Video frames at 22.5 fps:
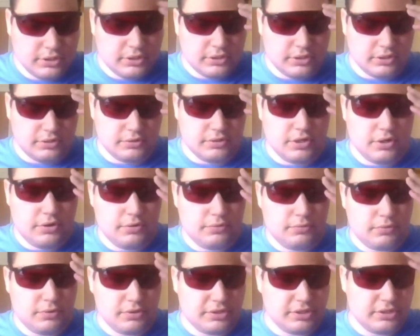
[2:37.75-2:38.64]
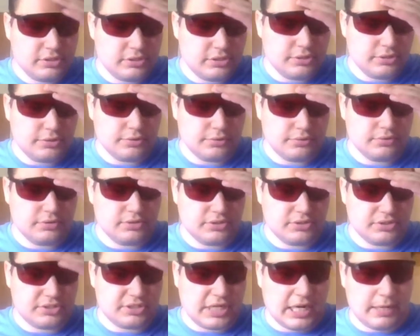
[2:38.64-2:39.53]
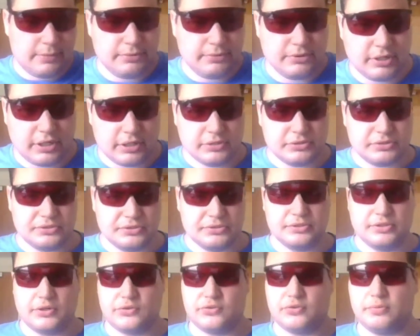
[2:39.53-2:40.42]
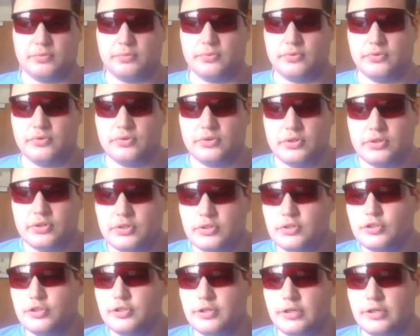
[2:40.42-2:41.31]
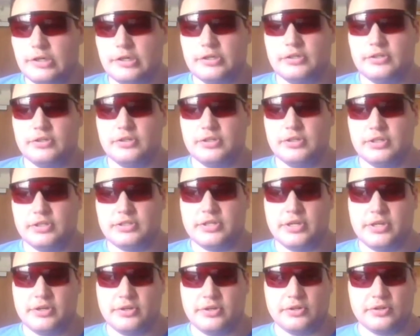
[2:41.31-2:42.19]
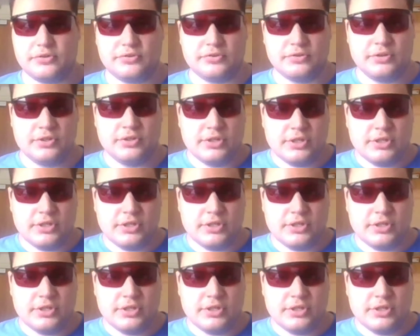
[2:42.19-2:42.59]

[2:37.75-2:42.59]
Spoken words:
Knowing what they do to sabotage their customers is hideous.